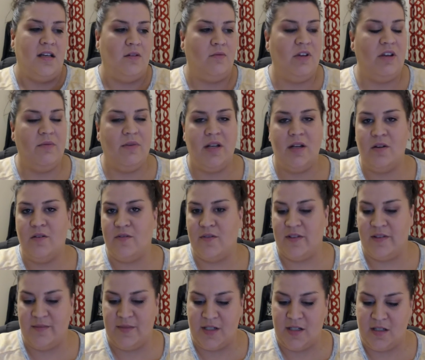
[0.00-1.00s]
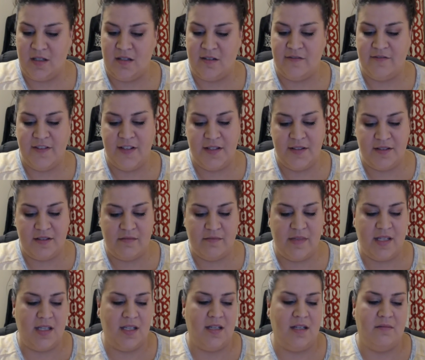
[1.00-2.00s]
And we went over them all,
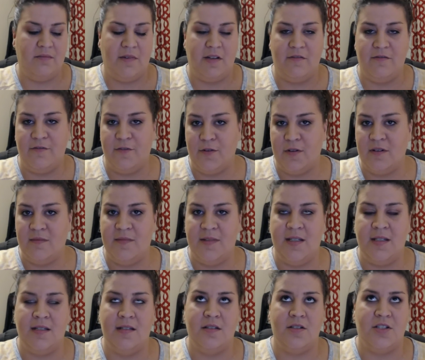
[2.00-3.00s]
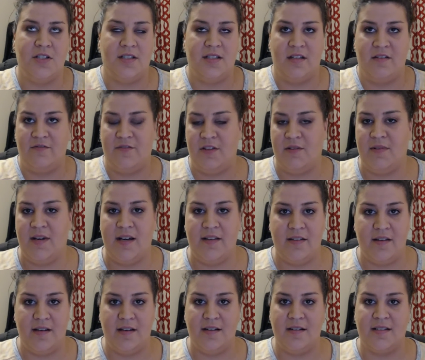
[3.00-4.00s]
phentermine, metformin, she said a few
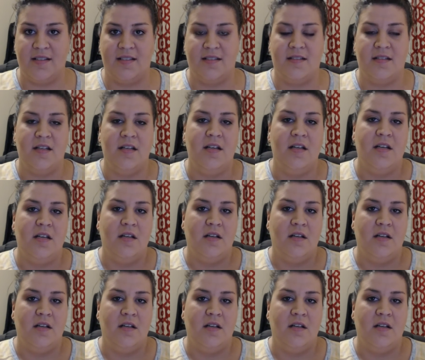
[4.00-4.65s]
others, and